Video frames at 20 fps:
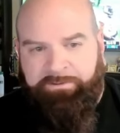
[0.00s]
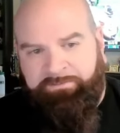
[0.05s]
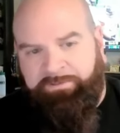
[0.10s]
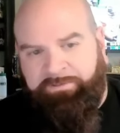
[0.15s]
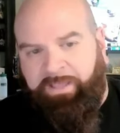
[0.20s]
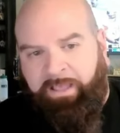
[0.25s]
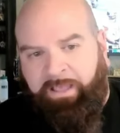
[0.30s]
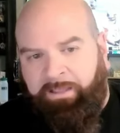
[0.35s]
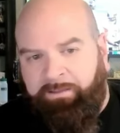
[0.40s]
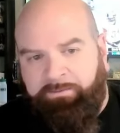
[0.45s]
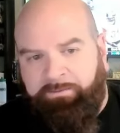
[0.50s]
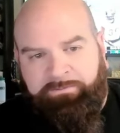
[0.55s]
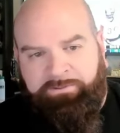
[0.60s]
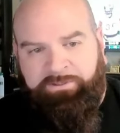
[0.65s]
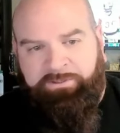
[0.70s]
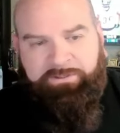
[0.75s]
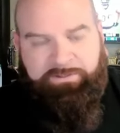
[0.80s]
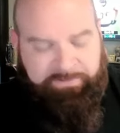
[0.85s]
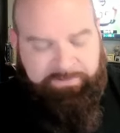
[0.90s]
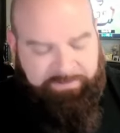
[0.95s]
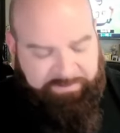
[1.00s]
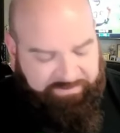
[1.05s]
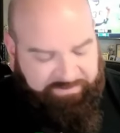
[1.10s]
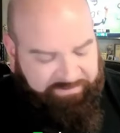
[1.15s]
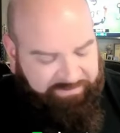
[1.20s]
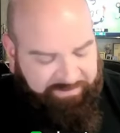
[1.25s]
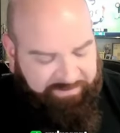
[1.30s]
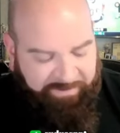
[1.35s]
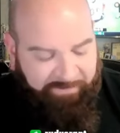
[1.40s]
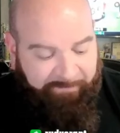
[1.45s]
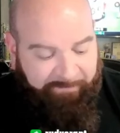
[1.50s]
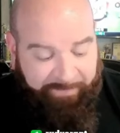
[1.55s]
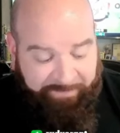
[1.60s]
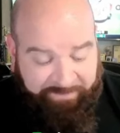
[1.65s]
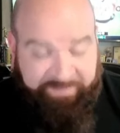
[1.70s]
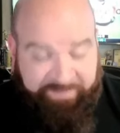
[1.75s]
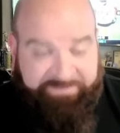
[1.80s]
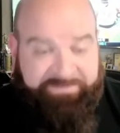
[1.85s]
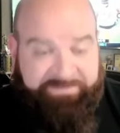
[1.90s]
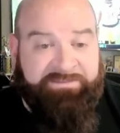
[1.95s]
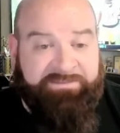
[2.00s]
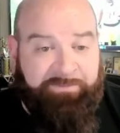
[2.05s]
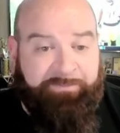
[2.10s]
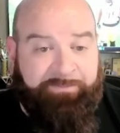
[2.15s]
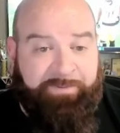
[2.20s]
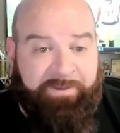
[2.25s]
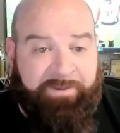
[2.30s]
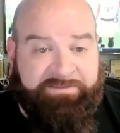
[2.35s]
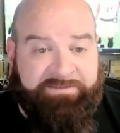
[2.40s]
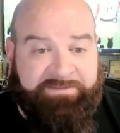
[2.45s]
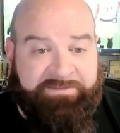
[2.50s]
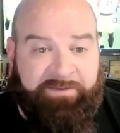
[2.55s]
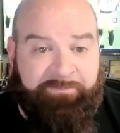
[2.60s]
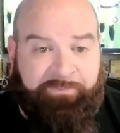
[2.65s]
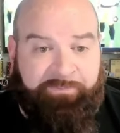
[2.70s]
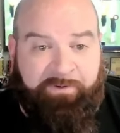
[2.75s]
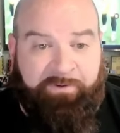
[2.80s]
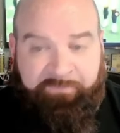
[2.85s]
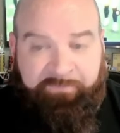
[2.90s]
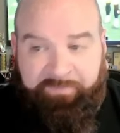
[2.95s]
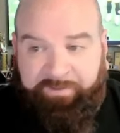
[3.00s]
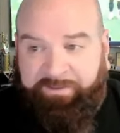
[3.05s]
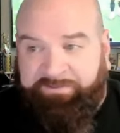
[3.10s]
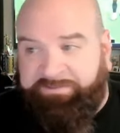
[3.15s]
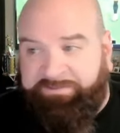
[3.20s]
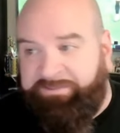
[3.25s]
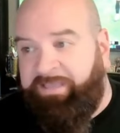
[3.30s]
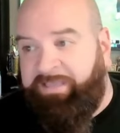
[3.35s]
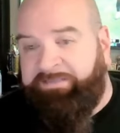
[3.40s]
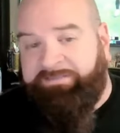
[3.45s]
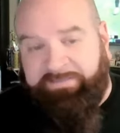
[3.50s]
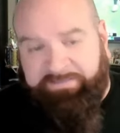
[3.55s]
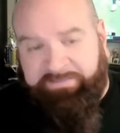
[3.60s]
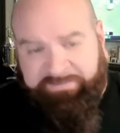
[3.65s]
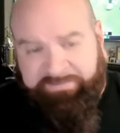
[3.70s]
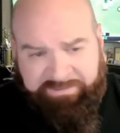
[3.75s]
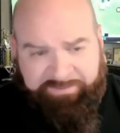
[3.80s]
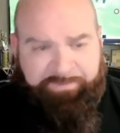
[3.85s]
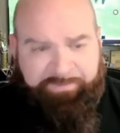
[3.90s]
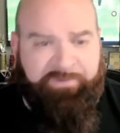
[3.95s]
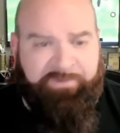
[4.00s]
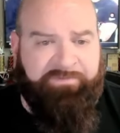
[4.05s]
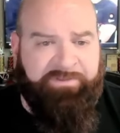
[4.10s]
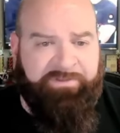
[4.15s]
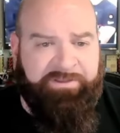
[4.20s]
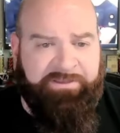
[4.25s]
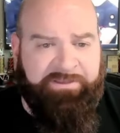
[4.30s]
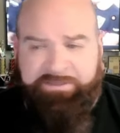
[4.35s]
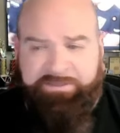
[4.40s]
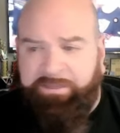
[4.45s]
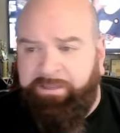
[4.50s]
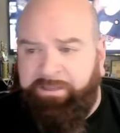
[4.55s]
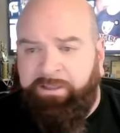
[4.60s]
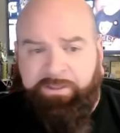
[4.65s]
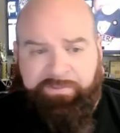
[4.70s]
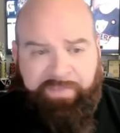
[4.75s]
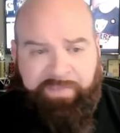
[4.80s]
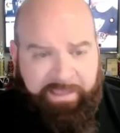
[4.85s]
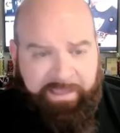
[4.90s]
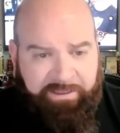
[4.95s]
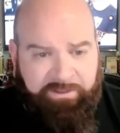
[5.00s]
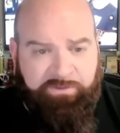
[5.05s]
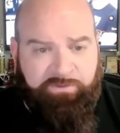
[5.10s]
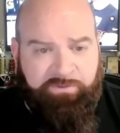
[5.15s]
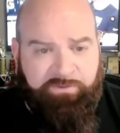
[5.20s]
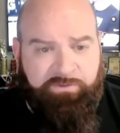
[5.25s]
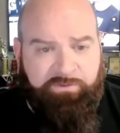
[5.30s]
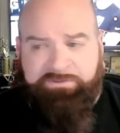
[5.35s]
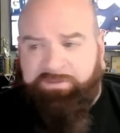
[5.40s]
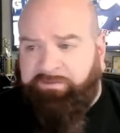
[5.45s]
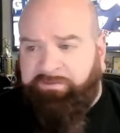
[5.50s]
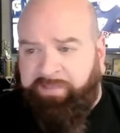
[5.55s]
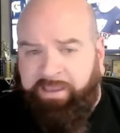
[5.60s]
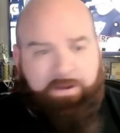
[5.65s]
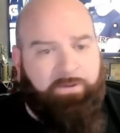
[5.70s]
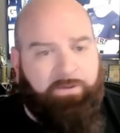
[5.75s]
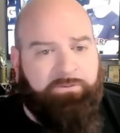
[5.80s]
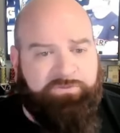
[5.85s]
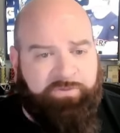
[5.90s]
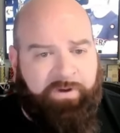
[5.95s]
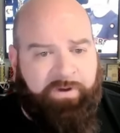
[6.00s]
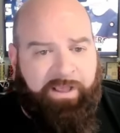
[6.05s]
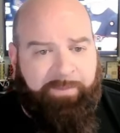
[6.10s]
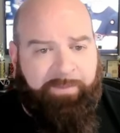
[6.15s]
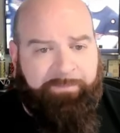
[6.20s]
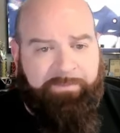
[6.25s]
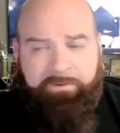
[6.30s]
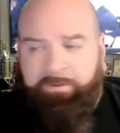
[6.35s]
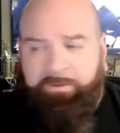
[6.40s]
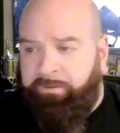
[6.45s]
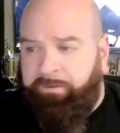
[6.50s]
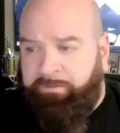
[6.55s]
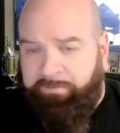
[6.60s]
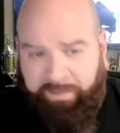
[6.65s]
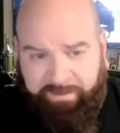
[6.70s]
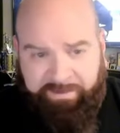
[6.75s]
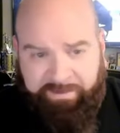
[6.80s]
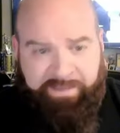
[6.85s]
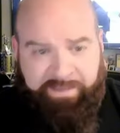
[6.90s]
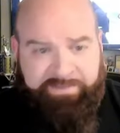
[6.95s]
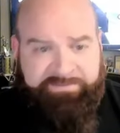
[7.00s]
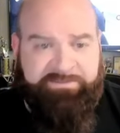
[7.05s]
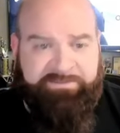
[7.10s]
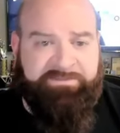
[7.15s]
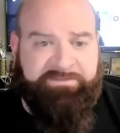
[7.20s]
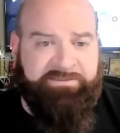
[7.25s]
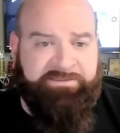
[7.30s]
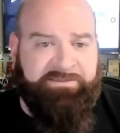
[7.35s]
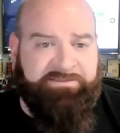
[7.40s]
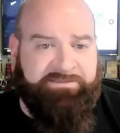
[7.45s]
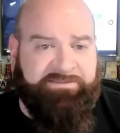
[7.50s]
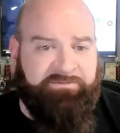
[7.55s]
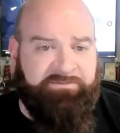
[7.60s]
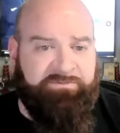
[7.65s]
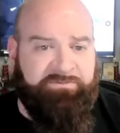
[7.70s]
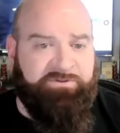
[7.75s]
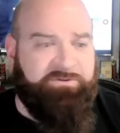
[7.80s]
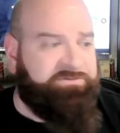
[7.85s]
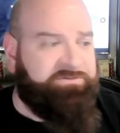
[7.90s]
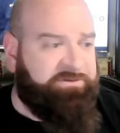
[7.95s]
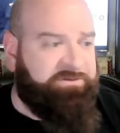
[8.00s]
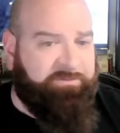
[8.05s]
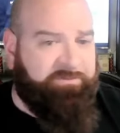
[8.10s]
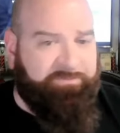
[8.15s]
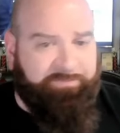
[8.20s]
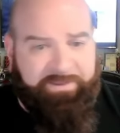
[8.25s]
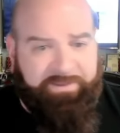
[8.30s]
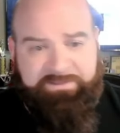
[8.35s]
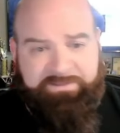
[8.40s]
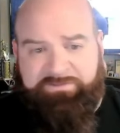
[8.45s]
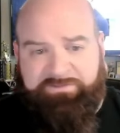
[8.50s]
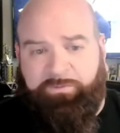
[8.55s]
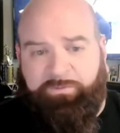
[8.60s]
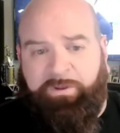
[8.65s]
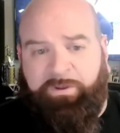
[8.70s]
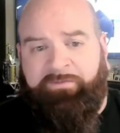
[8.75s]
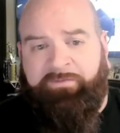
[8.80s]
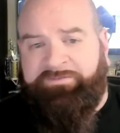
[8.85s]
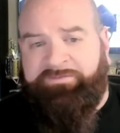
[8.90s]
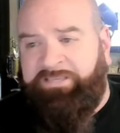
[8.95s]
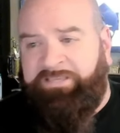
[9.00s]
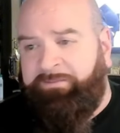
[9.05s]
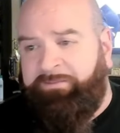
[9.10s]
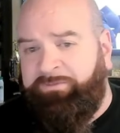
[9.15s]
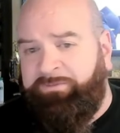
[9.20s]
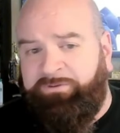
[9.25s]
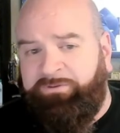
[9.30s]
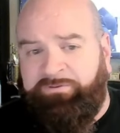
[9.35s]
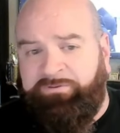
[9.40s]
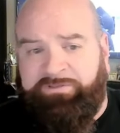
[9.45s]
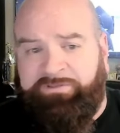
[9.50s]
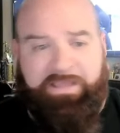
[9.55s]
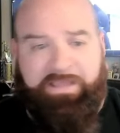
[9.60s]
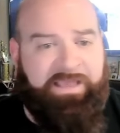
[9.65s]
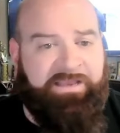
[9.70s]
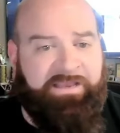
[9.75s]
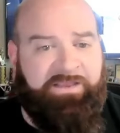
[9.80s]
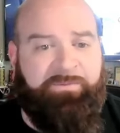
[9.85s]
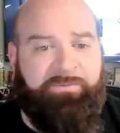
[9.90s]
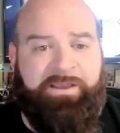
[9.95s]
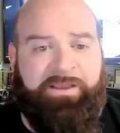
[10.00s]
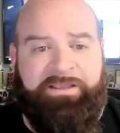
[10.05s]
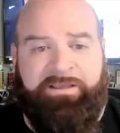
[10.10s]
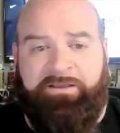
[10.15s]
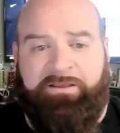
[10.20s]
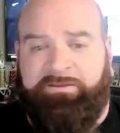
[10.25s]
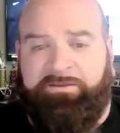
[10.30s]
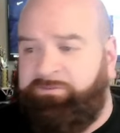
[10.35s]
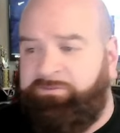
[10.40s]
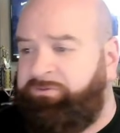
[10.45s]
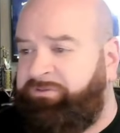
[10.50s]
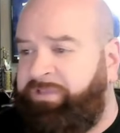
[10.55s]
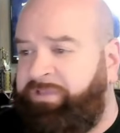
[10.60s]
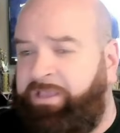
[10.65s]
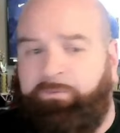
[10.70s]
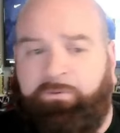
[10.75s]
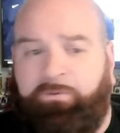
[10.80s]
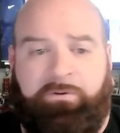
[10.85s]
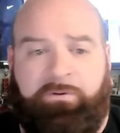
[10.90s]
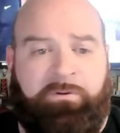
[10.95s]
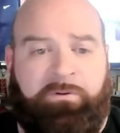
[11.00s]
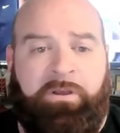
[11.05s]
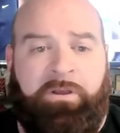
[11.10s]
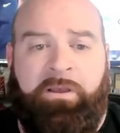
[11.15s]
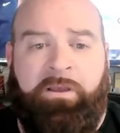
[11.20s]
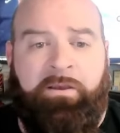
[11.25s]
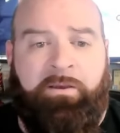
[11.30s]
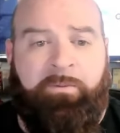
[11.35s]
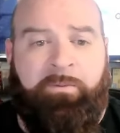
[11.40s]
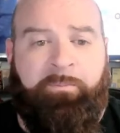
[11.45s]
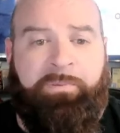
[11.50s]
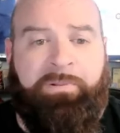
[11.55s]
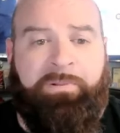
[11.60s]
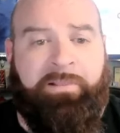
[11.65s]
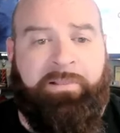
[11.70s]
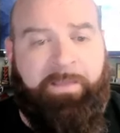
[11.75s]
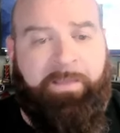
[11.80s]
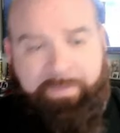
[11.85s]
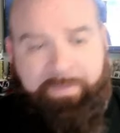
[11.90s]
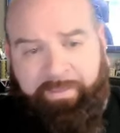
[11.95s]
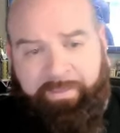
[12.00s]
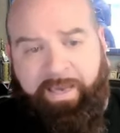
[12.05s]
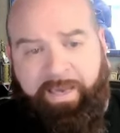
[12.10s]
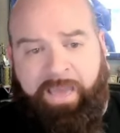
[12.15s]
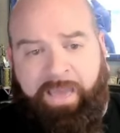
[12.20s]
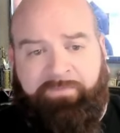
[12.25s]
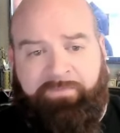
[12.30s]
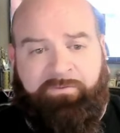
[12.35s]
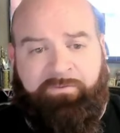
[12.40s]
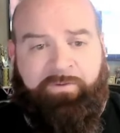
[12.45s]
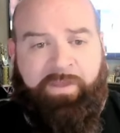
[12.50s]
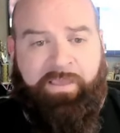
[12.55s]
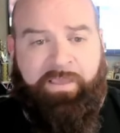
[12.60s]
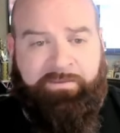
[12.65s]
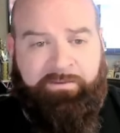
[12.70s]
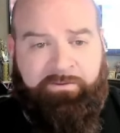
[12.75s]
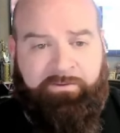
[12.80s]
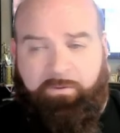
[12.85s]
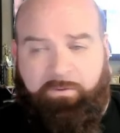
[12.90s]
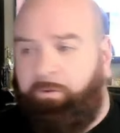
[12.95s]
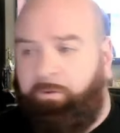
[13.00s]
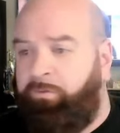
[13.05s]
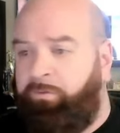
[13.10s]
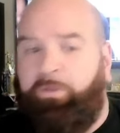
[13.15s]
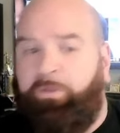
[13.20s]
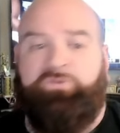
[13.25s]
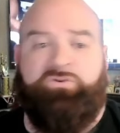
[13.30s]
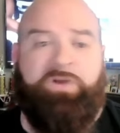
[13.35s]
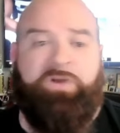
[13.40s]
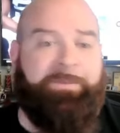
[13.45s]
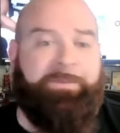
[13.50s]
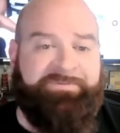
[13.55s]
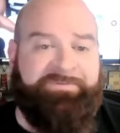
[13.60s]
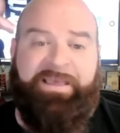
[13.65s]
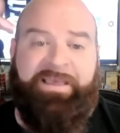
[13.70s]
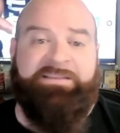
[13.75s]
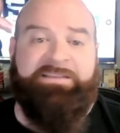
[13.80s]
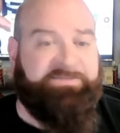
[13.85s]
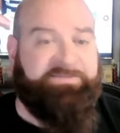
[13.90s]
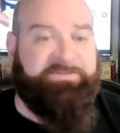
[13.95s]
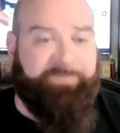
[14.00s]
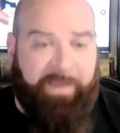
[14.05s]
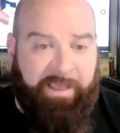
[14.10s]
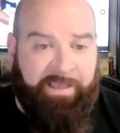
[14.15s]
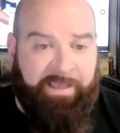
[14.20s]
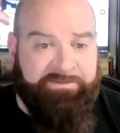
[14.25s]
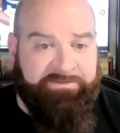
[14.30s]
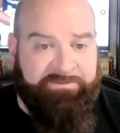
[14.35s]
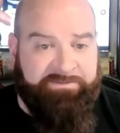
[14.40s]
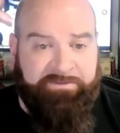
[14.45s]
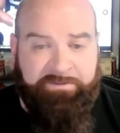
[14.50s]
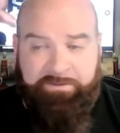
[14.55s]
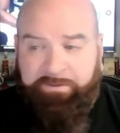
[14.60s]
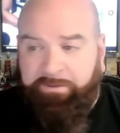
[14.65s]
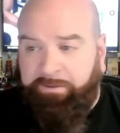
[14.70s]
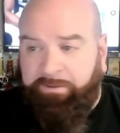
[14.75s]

nah. This is the Big Ten privilege, the SEC privilege. They lose, they don't drop. Let an ACC team lose, let a Big 12 team lose, let anybody else lose, they will plummet out of the ranking or they'll drop 10 spots.